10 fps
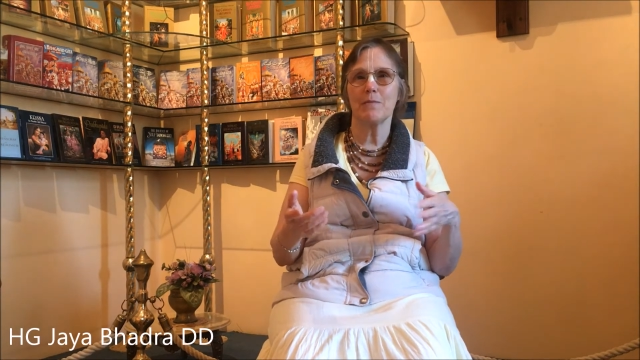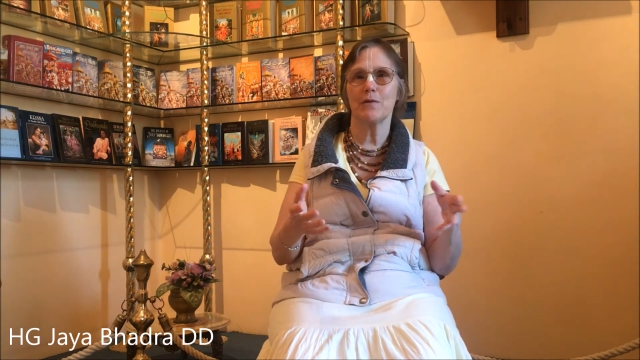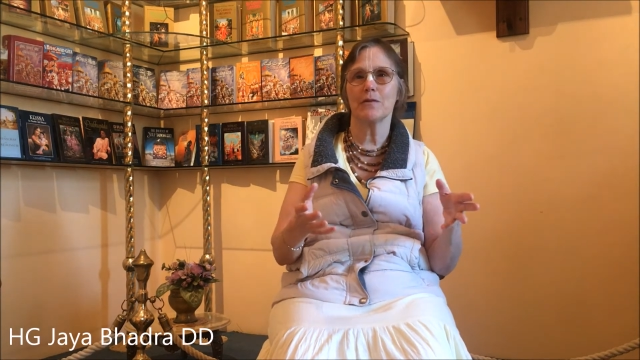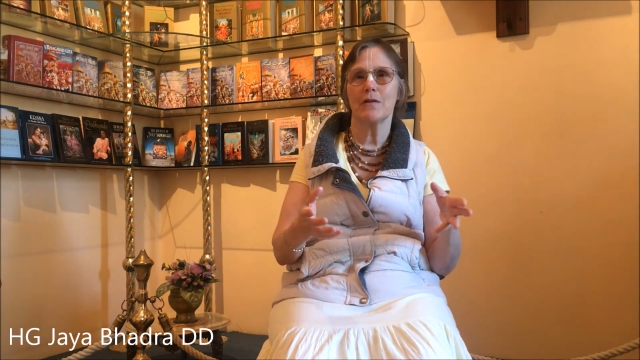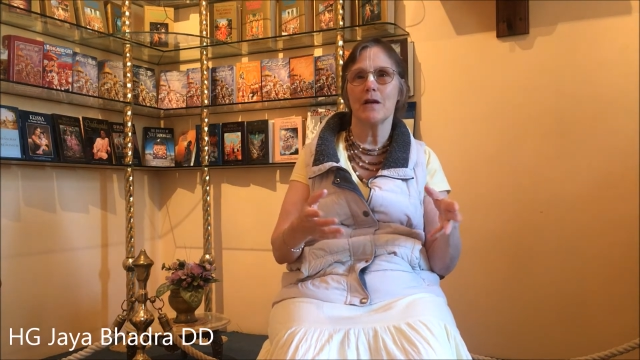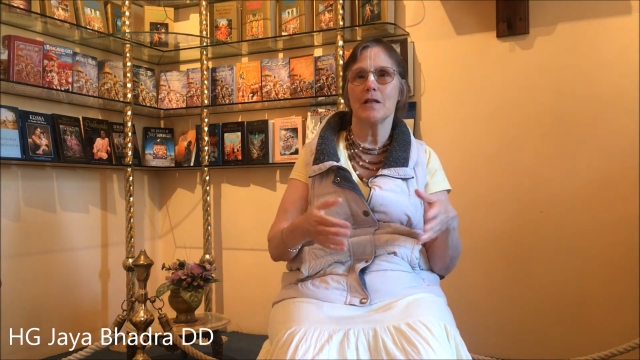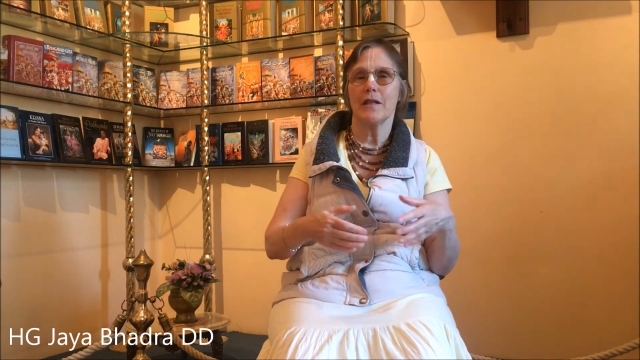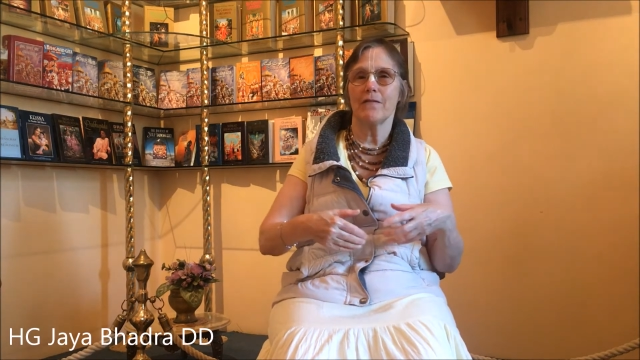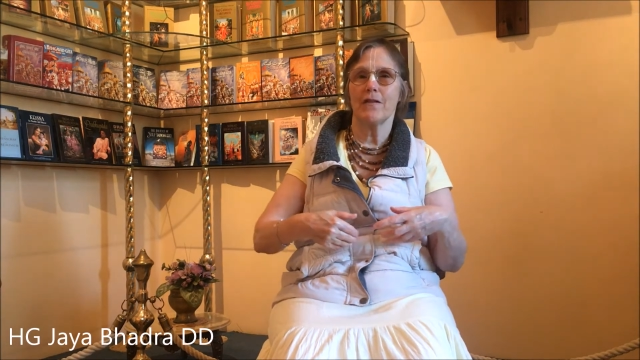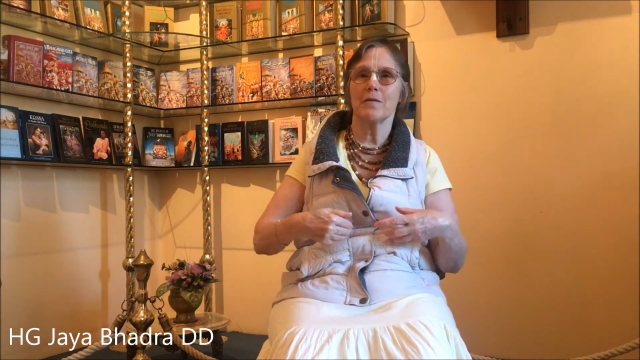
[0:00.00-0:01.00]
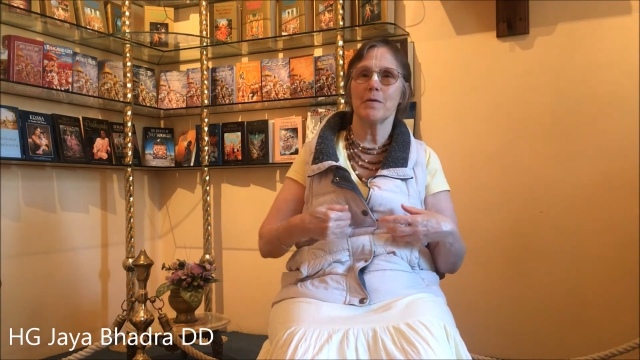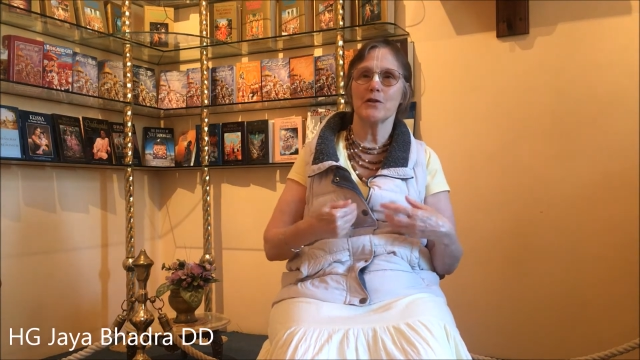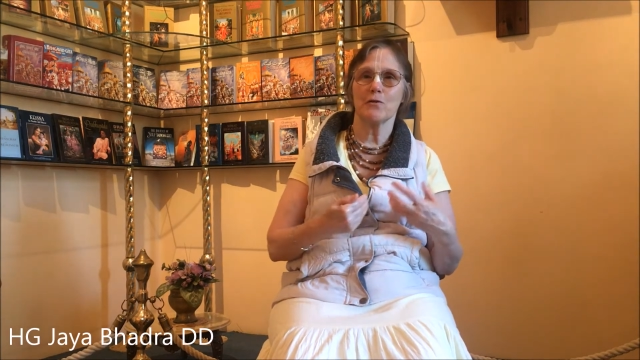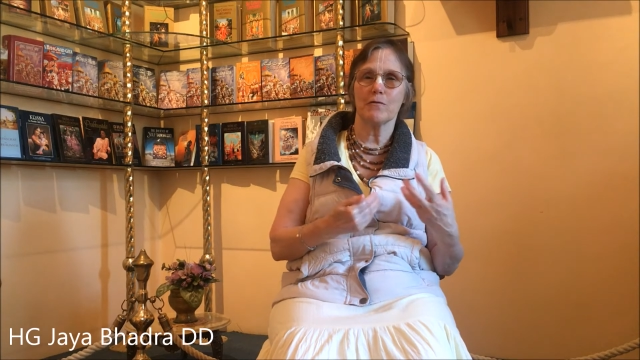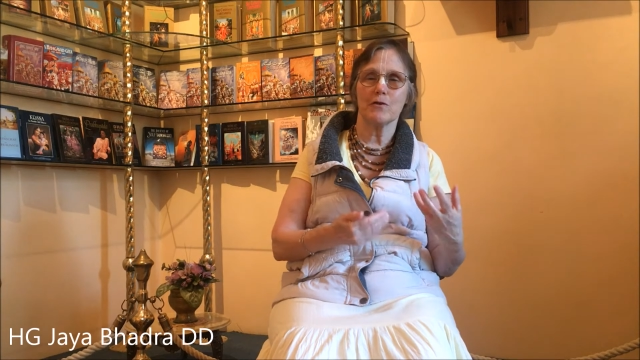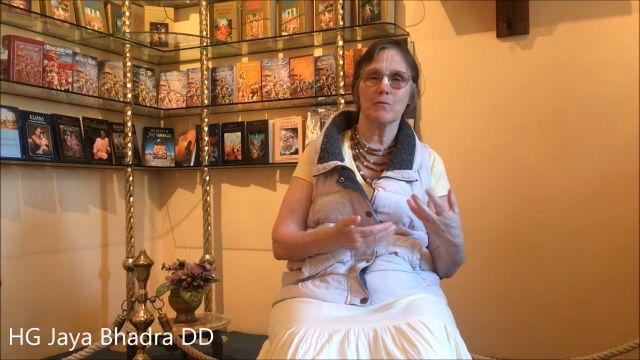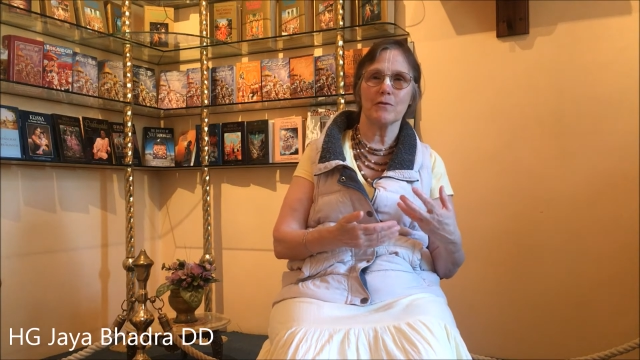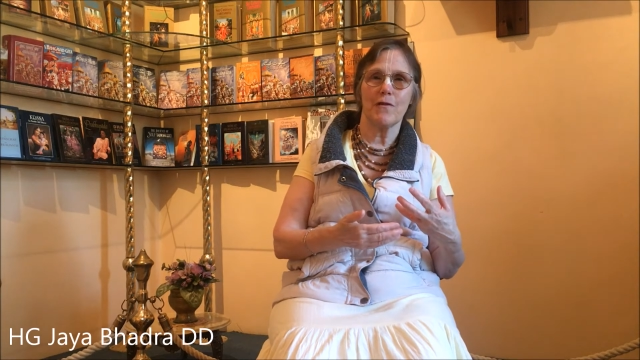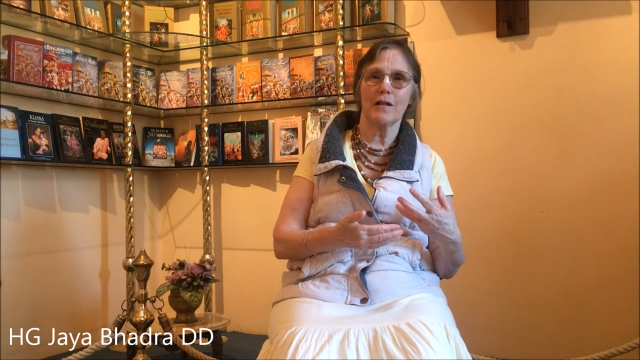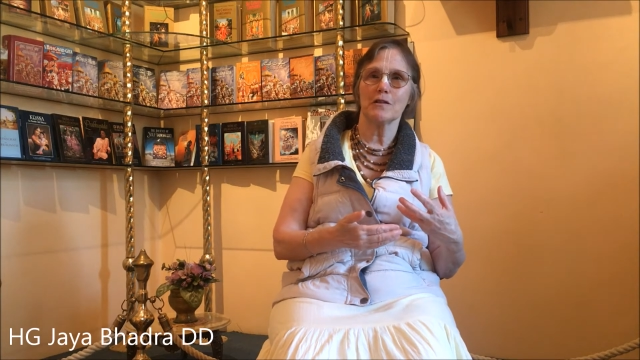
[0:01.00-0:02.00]
People, they felt my service
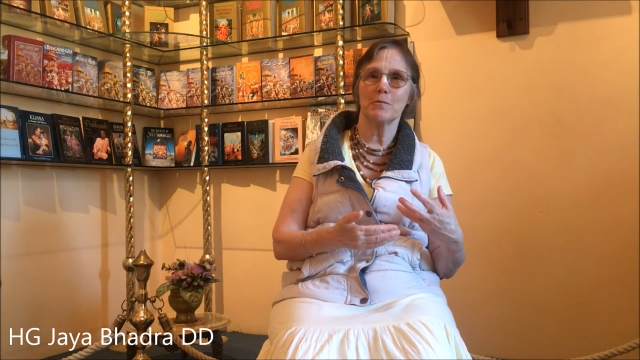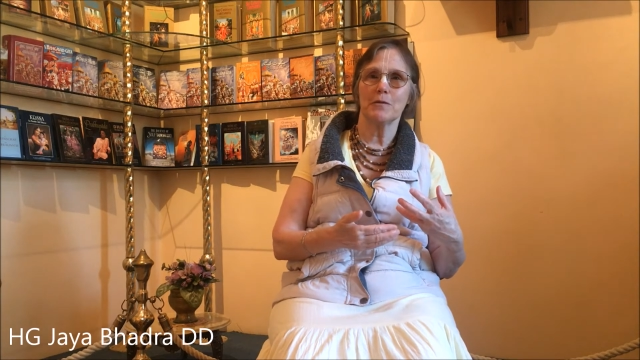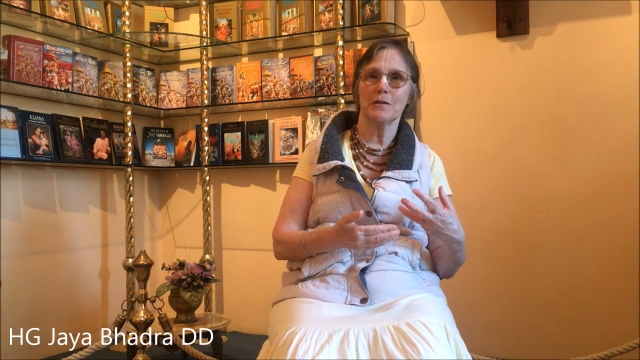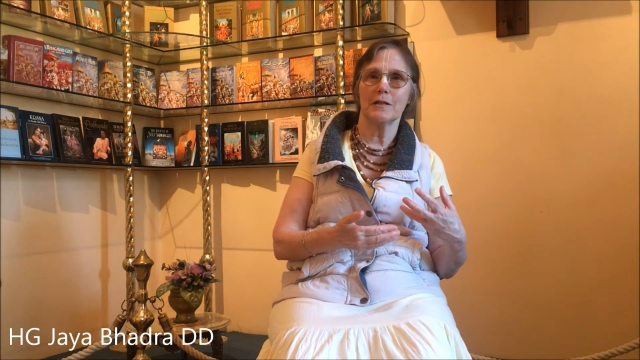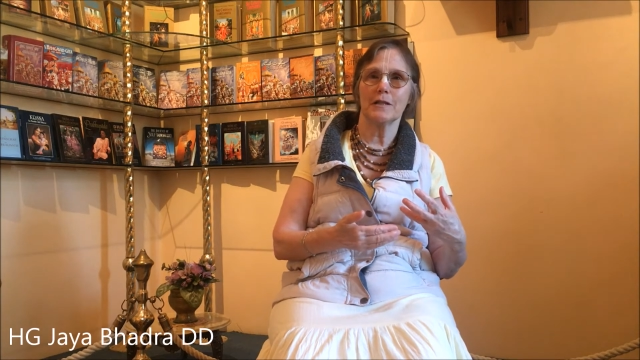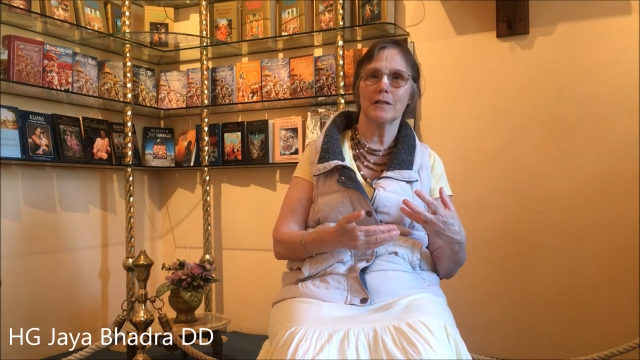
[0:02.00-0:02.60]
was valuable